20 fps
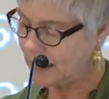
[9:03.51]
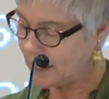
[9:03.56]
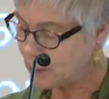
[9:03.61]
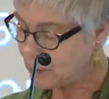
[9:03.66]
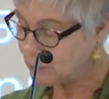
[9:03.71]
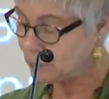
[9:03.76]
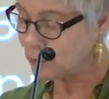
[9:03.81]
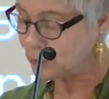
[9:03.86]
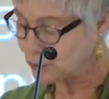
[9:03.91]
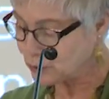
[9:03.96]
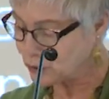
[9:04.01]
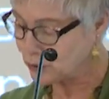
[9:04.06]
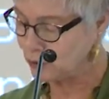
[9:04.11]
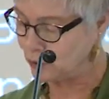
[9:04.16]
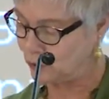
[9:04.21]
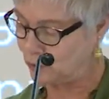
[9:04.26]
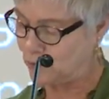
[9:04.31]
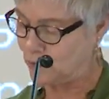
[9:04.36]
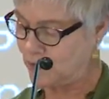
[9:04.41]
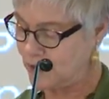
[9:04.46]

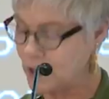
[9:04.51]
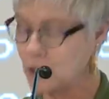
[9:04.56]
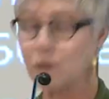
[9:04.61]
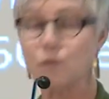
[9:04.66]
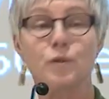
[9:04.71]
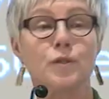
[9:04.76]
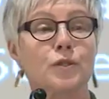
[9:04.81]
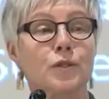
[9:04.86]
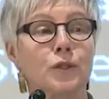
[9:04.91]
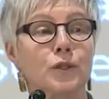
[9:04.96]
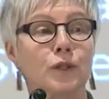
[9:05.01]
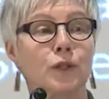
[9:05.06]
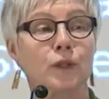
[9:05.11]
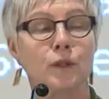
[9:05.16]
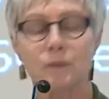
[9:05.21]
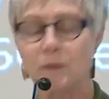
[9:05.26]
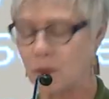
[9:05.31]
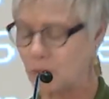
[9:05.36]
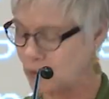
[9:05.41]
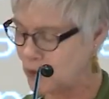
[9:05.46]
improve, this was the
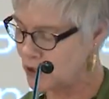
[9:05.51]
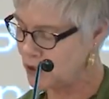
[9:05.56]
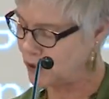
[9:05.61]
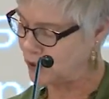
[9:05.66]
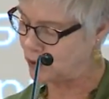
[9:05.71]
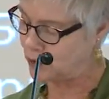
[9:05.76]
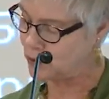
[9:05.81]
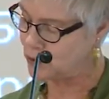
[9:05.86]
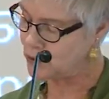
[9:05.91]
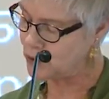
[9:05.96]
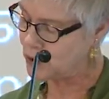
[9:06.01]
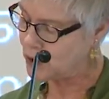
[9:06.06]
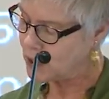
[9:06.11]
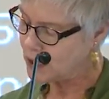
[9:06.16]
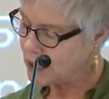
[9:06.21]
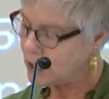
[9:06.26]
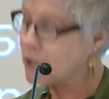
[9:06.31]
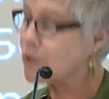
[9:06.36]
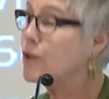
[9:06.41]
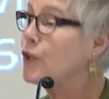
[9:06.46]
term that was used,
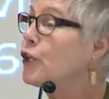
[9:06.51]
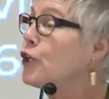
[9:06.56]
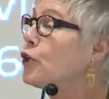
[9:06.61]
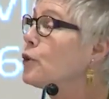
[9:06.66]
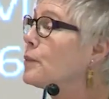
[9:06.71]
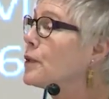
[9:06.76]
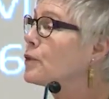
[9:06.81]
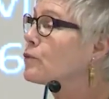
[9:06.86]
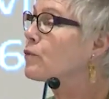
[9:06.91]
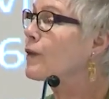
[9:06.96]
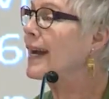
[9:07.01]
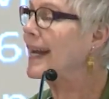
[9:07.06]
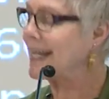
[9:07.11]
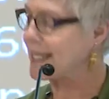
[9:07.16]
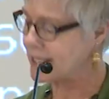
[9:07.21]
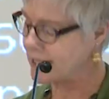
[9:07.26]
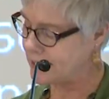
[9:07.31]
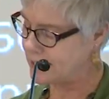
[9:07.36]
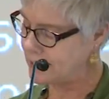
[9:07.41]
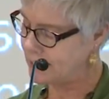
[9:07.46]
the human
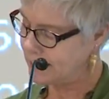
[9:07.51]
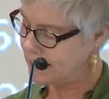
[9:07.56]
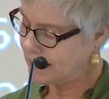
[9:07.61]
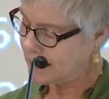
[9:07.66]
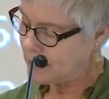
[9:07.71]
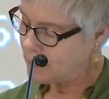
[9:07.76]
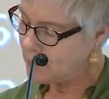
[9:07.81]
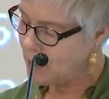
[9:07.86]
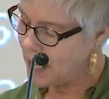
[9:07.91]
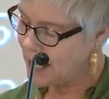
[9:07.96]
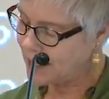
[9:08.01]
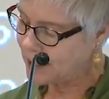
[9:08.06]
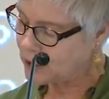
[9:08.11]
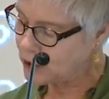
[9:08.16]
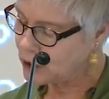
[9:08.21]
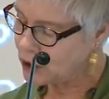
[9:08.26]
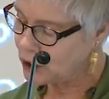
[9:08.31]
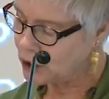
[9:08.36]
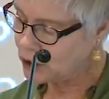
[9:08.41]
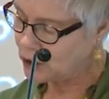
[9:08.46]
race by
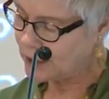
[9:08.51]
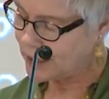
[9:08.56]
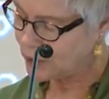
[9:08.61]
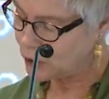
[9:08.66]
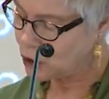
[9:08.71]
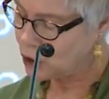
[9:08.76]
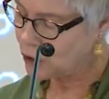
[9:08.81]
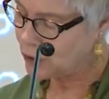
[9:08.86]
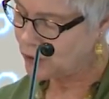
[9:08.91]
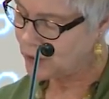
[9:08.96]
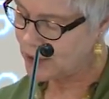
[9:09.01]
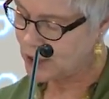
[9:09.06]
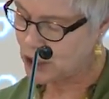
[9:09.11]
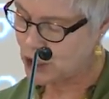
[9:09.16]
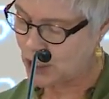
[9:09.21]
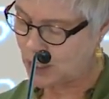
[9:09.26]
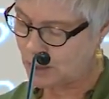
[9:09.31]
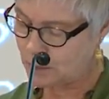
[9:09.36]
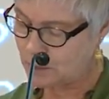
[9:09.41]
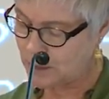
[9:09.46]

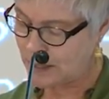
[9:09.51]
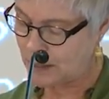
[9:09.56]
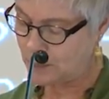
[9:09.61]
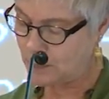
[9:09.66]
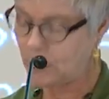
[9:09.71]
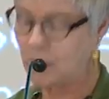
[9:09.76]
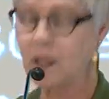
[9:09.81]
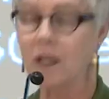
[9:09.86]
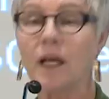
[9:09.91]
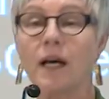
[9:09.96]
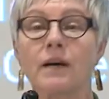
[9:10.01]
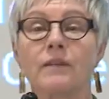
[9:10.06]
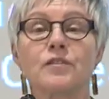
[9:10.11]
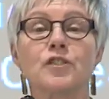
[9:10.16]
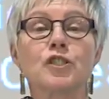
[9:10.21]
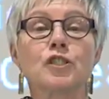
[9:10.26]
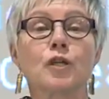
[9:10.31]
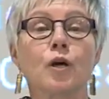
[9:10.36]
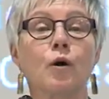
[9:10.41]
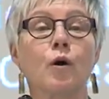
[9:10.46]
encouraging people of
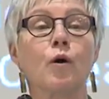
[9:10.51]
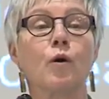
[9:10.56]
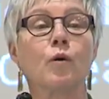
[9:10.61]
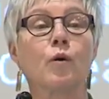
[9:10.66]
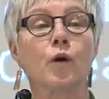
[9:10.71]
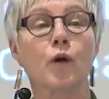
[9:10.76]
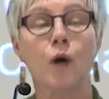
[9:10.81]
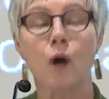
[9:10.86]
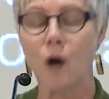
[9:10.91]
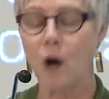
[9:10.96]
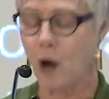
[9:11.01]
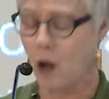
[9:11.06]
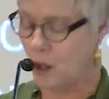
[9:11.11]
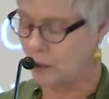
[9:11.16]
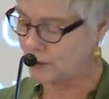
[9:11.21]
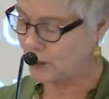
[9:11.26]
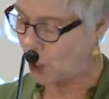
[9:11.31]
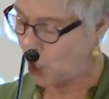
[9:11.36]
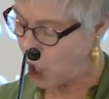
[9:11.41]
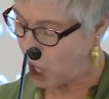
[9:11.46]

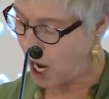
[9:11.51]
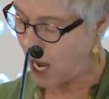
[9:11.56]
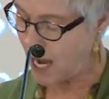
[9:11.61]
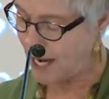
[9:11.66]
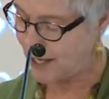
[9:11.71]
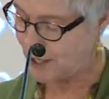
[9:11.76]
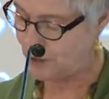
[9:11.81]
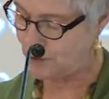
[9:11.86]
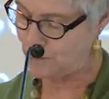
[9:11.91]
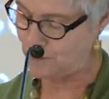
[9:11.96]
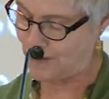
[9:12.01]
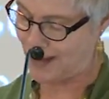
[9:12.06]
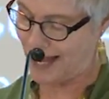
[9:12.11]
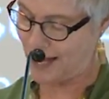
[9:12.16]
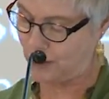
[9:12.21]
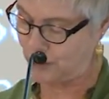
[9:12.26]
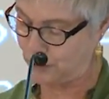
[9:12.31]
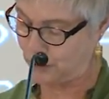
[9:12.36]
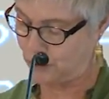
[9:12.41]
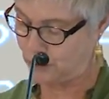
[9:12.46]
so-called higher
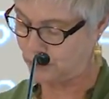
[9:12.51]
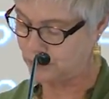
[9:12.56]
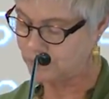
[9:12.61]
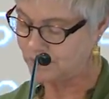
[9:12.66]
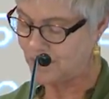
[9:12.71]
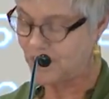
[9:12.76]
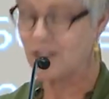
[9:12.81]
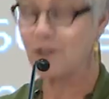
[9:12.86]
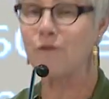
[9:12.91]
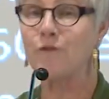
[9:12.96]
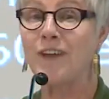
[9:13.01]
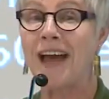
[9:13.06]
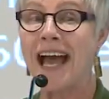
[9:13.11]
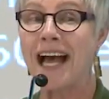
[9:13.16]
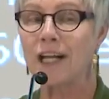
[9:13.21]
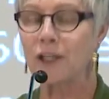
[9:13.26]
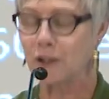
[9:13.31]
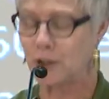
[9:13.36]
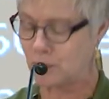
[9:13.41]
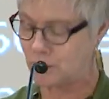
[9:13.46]
value, the
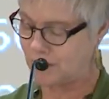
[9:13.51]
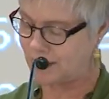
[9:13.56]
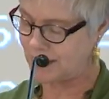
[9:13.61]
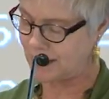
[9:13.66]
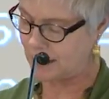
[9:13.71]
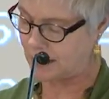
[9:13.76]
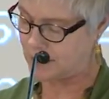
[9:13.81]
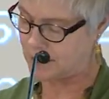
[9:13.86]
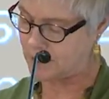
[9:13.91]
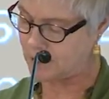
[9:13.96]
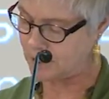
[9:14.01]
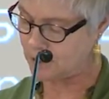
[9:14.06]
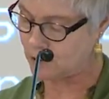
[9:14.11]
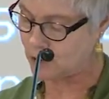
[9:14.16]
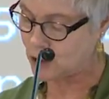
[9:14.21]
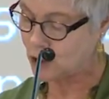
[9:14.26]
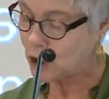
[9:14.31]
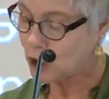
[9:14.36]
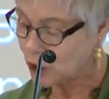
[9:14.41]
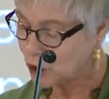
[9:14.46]
valued
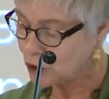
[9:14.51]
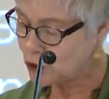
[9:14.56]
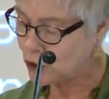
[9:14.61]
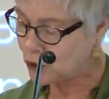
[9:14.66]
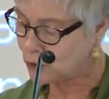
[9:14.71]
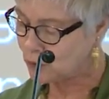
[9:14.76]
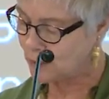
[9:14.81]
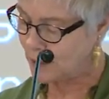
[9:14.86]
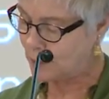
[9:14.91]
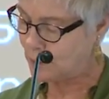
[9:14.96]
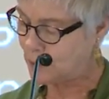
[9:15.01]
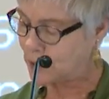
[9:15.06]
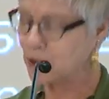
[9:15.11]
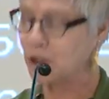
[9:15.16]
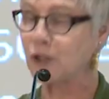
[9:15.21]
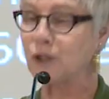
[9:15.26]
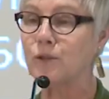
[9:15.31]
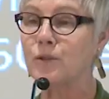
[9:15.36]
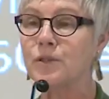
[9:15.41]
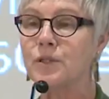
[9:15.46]
citizens, to
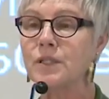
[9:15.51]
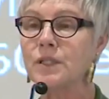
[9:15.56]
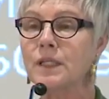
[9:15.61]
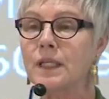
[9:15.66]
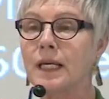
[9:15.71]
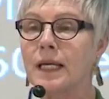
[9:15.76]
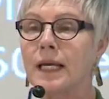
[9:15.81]
reproduce,